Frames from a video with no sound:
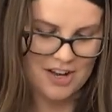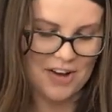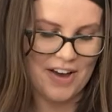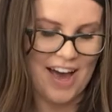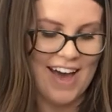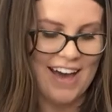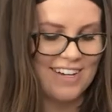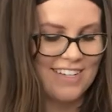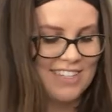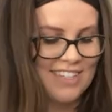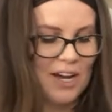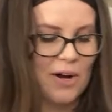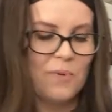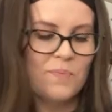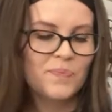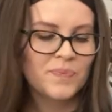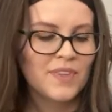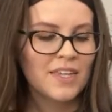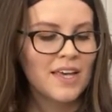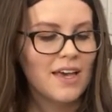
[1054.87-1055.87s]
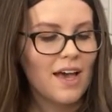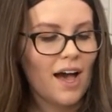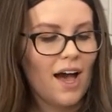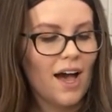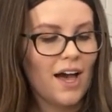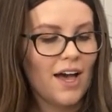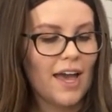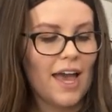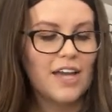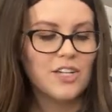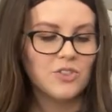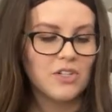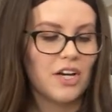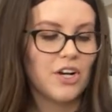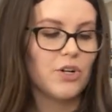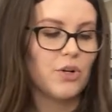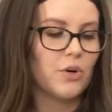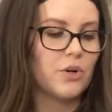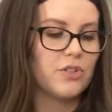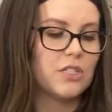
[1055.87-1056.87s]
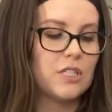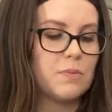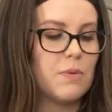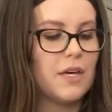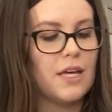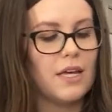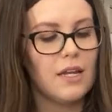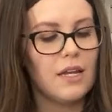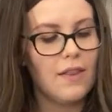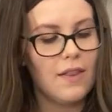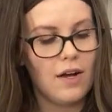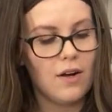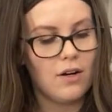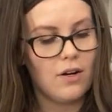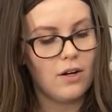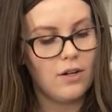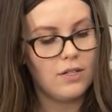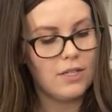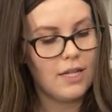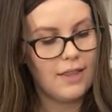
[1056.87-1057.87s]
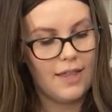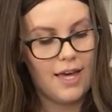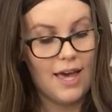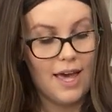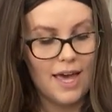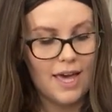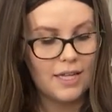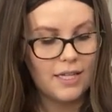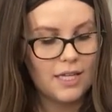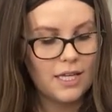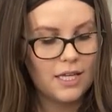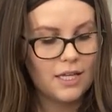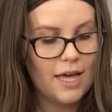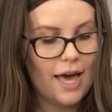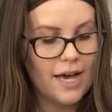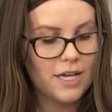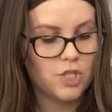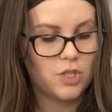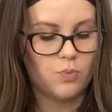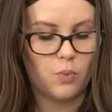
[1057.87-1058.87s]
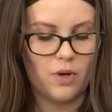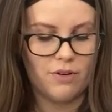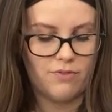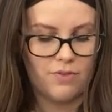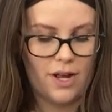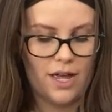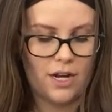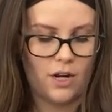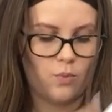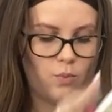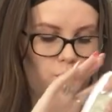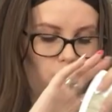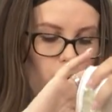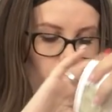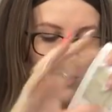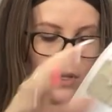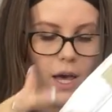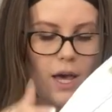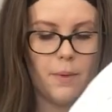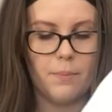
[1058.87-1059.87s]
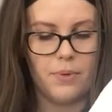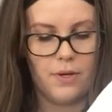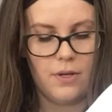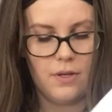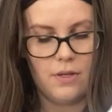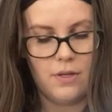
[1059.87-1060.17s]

Okay, so uh, Adriano Goldschmied, they're called the Haley Ex-Boyfriend Roll Up.